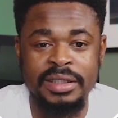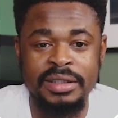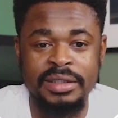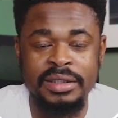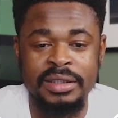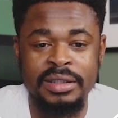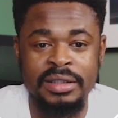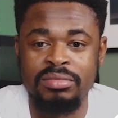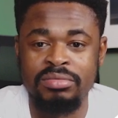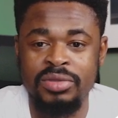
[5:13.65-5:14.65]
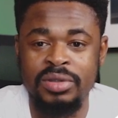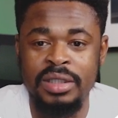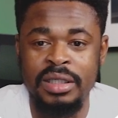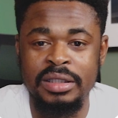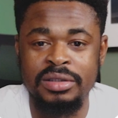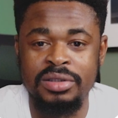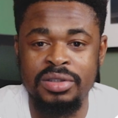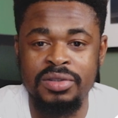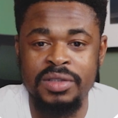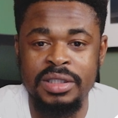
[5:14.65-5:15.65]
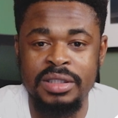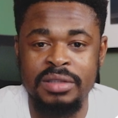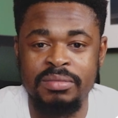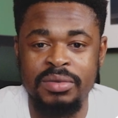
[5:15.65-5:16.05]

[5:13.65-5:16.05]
this, you can use it.